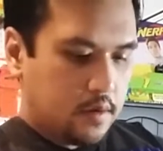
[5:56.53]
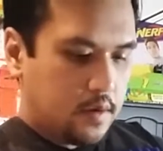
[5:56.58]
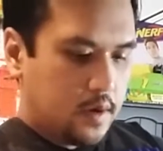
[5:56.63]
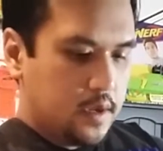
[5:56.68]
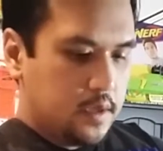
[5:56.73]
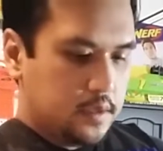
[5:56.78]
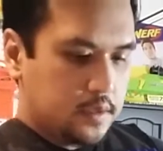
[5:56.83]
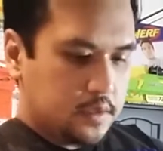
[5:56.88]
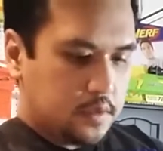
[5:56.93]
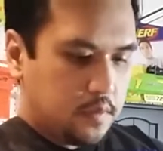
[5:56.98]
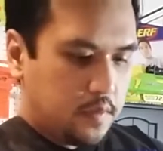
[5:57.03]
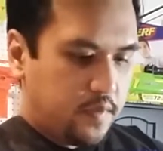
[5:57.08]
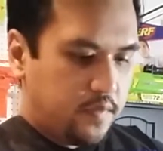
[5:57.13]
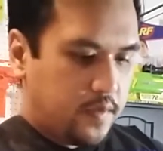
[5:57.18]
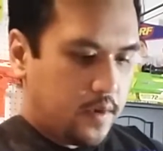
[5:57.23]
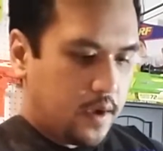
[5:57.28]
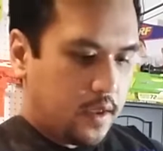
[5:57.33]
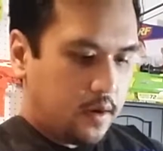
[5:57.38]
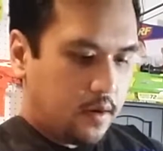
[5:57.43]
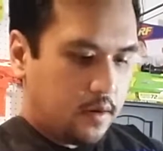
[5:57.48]
All right, so
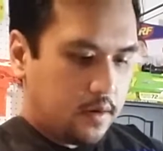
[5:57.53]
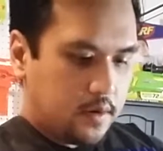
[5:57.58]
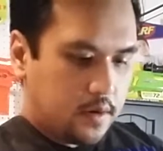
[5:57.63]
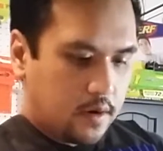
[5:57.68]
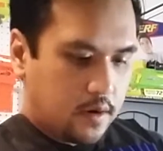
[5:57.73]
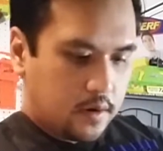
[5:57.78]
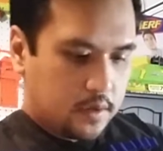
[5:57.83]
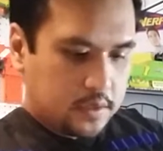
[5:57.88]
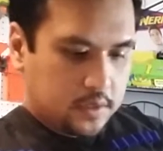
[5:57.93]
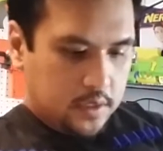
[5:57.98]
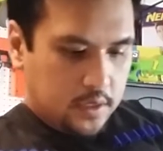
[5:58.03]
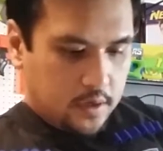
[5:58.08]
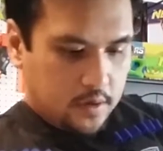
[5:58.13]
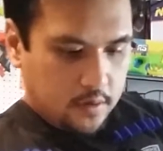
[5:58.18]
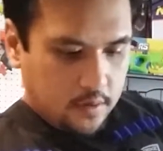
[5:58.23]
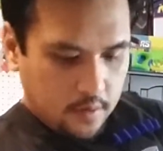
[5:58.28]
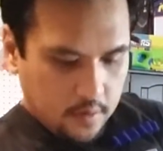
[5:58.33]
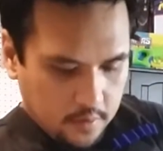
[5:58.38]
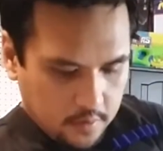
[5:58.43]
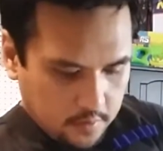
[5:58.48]
we've got our darts
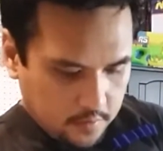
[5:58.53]
here,